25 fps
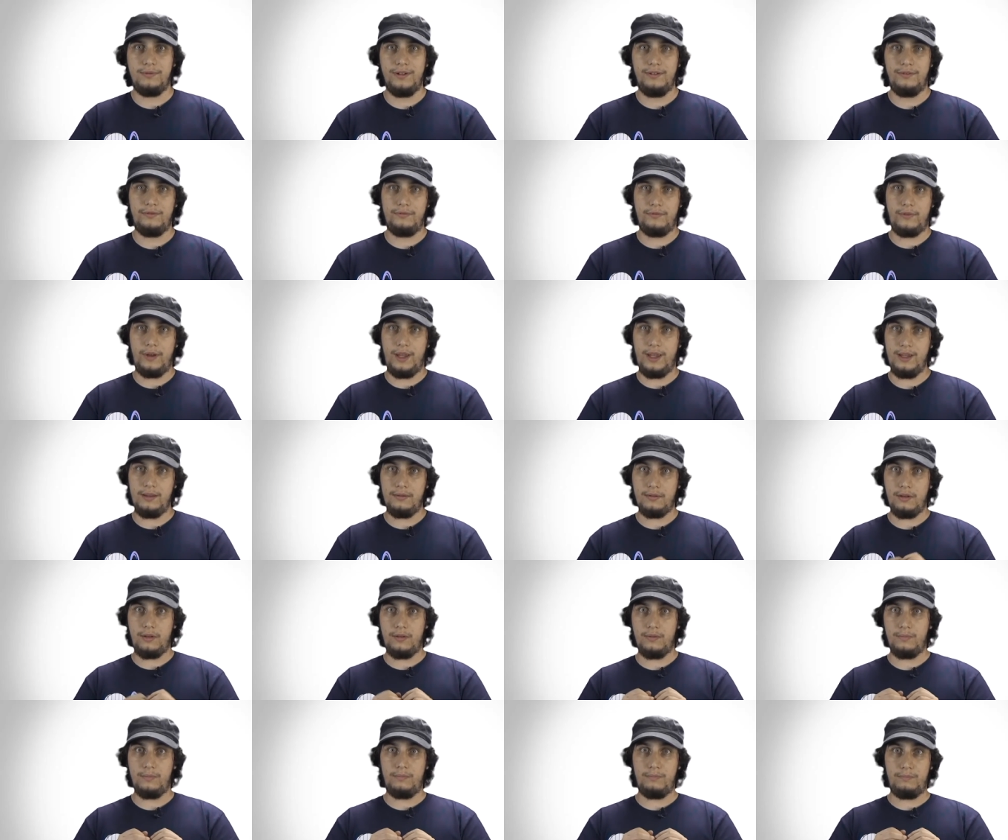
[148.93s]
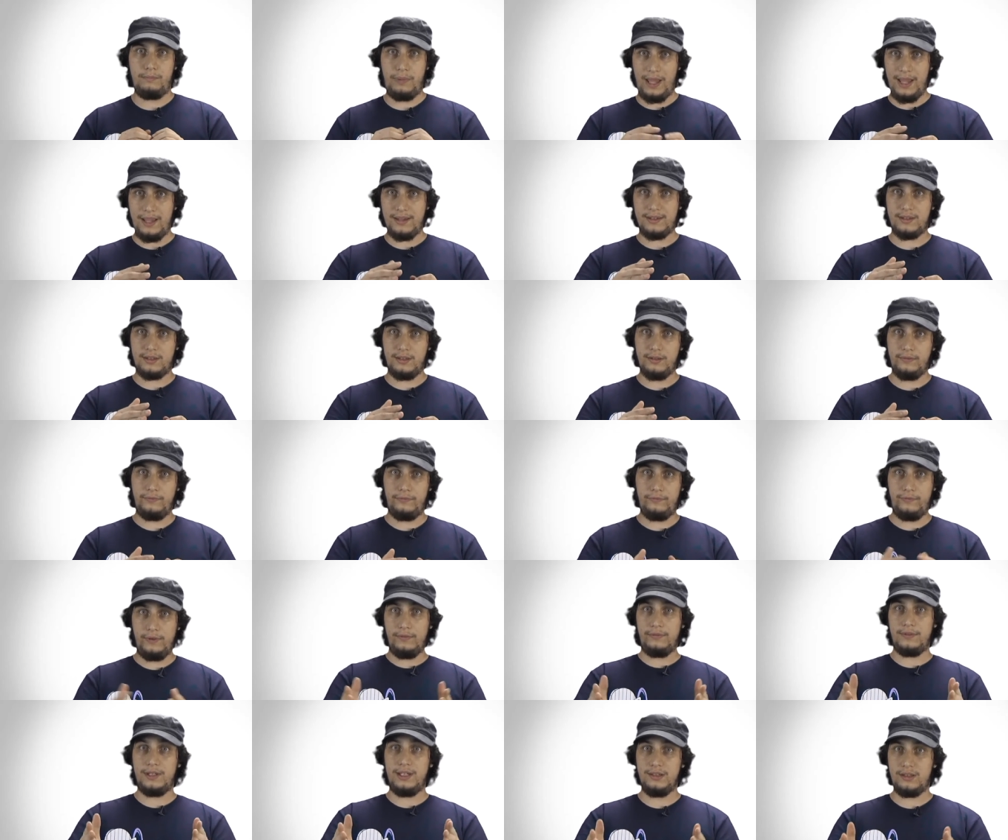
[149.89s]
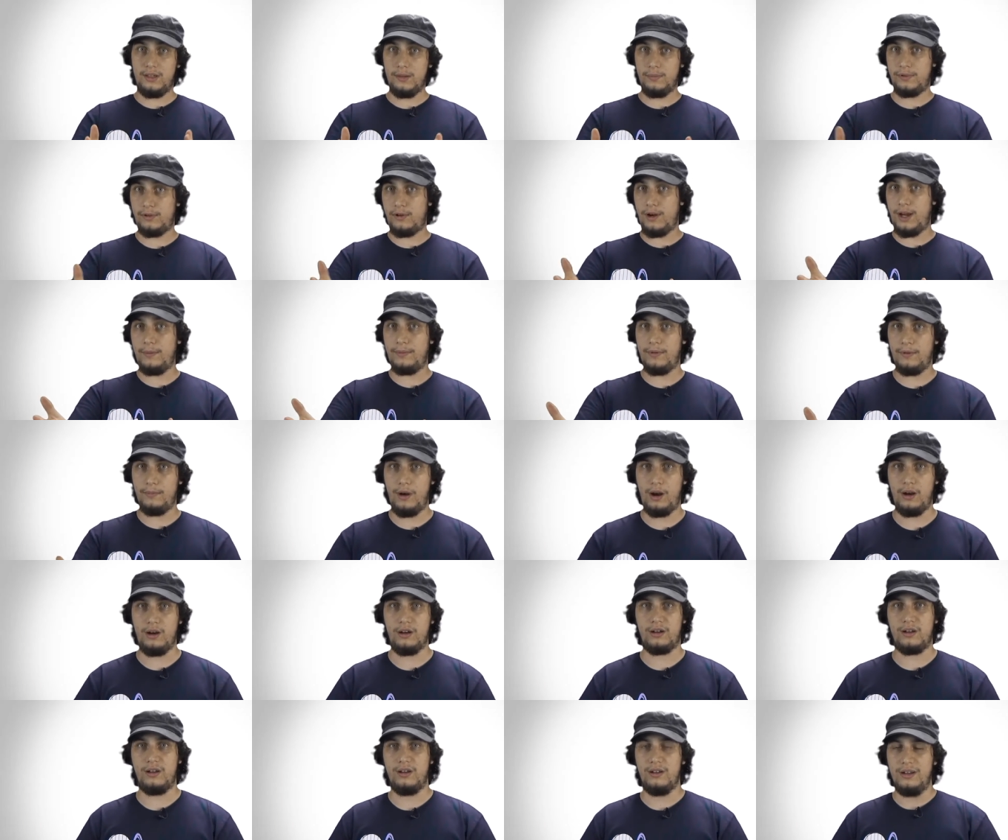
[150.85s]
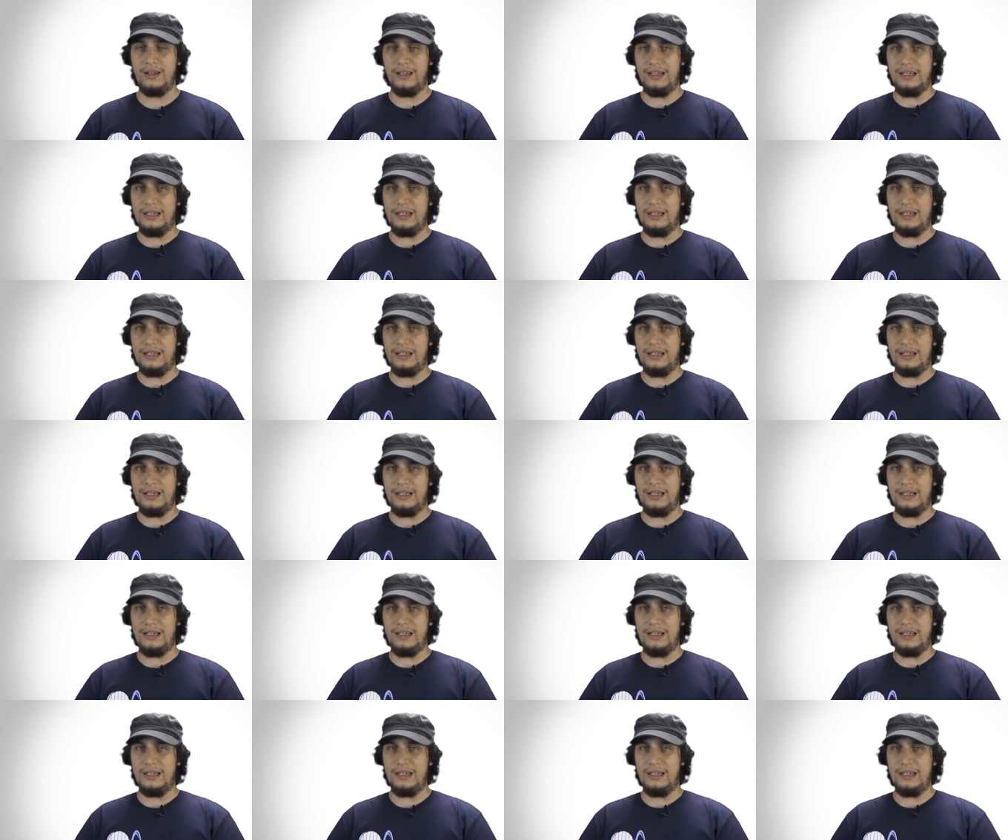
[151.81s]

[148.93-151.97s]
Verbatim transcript: We've hit past the 50 subscriber mark.